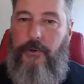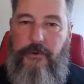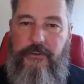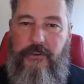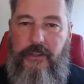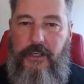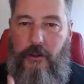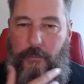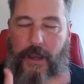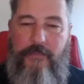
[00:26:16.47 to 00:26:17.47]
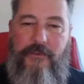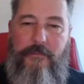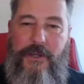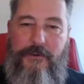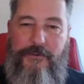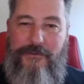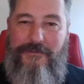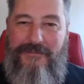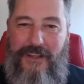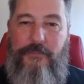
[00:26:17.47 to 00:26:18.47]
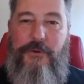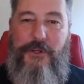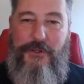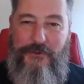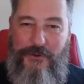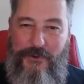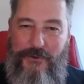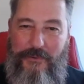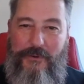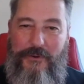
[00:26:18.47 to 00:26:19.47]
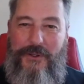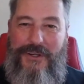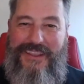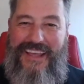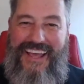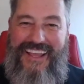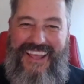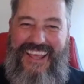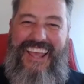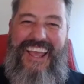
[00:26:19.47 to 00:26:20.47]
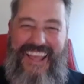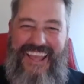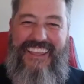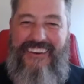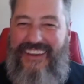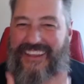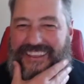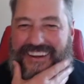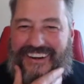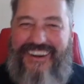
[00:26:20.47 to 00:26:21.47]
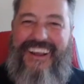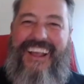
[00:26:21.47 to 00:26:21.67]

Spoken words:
recently called Pipes and Beards. That's pretty good too. You might want to look at that. You're getting there.